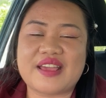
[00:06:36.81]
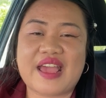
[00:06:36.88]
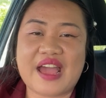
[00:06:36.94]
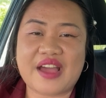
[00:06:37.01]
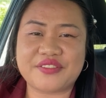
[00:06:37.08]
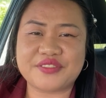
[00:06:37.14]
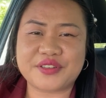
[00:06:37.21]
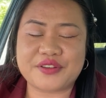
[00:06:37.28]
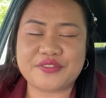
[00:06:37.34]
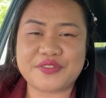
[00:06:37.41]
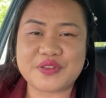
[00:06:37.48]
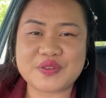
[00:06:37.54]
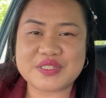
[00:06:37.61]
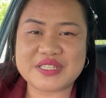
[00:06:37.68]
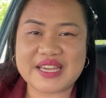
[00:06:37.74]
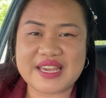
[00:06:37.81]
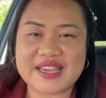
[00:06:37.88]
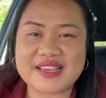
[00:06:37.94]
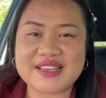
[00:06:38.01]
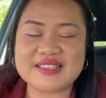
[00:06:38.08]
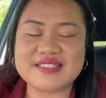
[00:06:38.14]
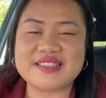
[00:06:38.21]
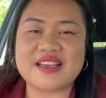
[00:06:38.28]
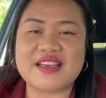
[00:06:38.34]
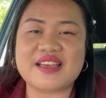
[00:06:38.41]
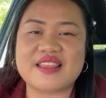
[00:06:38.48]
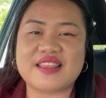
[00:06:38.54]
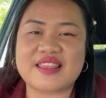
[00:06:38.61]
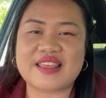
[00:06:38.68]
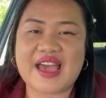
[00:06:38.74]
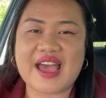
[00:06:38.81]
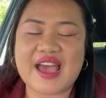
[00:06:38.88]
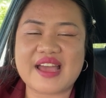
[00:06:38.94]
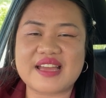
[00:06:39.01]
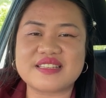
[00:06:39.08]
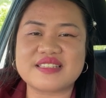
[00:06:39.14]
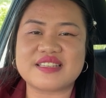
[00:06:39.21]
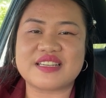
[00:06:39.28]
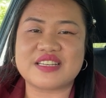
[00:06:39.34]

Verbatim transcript: After a few days, that